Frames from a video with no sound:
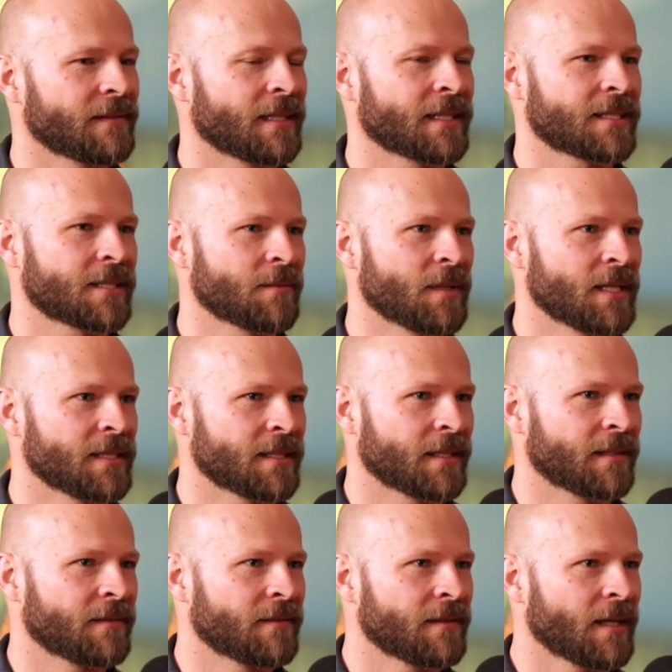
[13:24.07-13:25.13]
That's
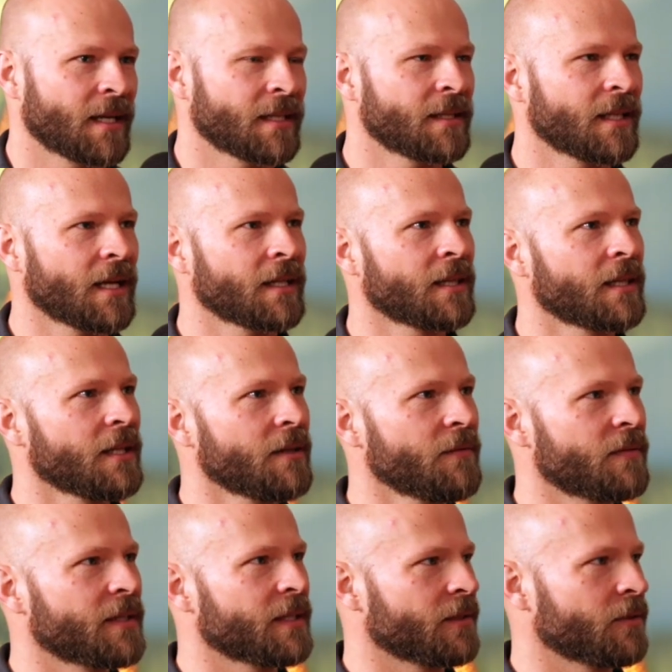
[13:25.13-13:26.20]
amazing. I I
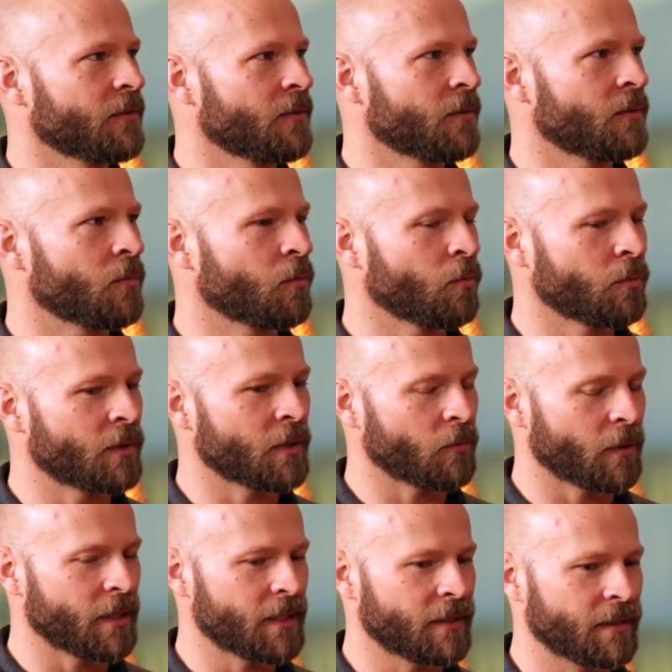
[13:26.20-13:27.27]
love that that
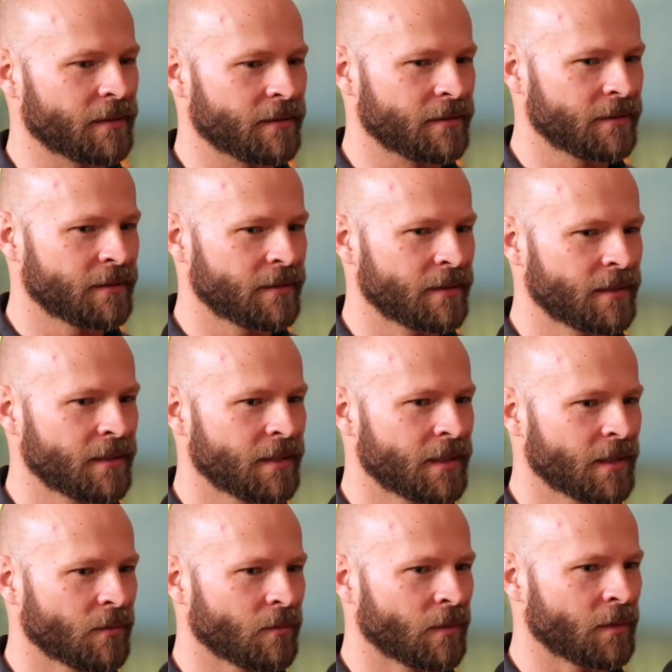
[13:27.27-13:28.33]
when
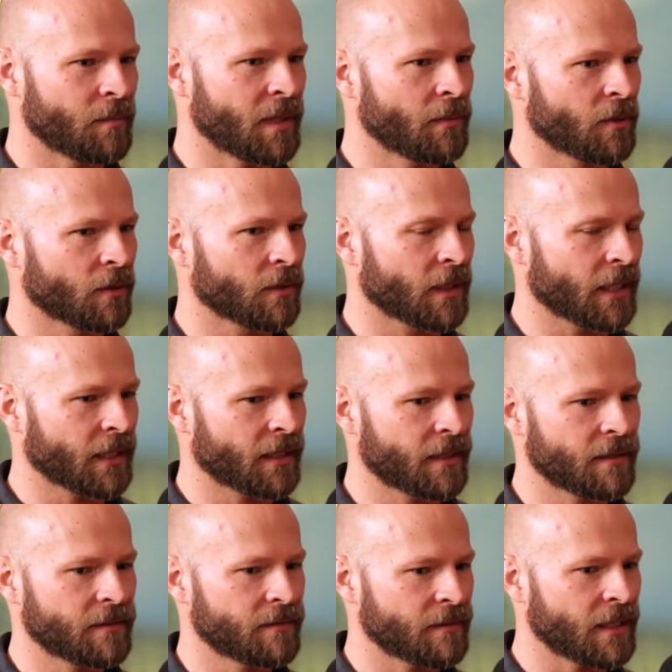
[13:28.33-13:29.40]
when people are
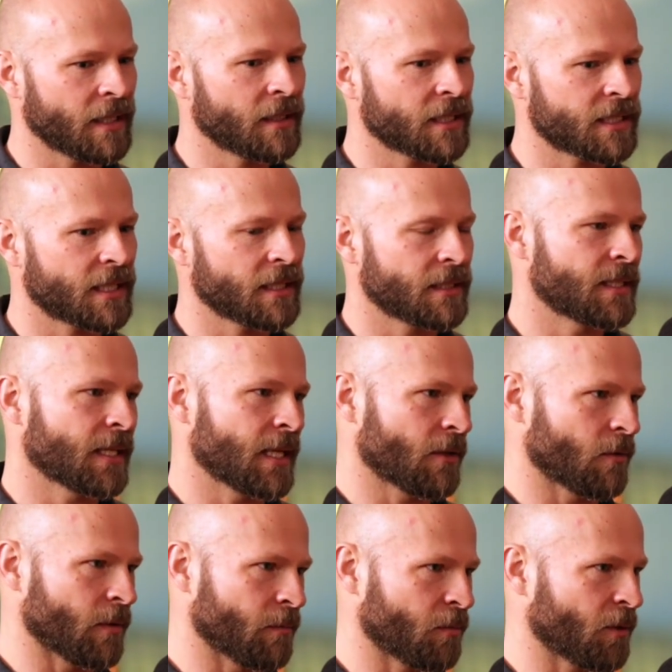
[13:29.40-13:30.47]
like, "Hey, let's get together and